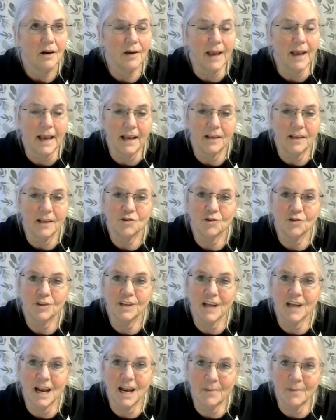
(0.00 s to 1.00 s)
Okay, so
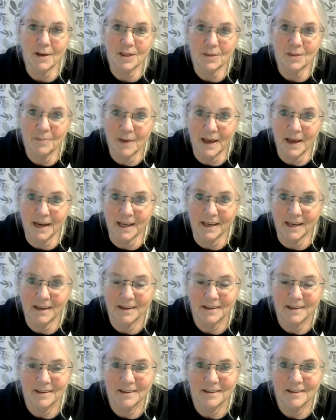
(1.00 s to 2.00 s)
it's not about the
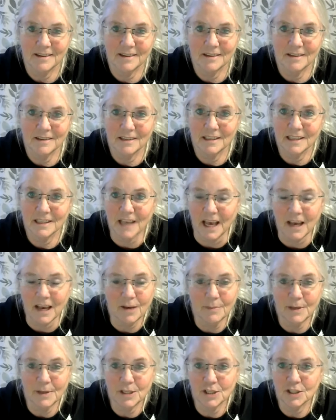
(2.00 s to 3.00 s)
money. This guy
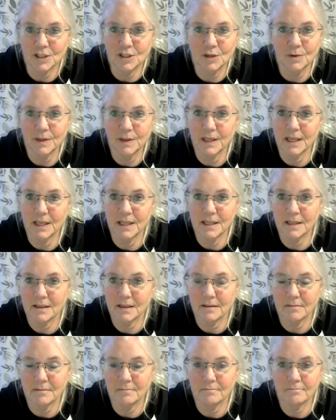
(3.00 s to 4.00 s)
could be just doing this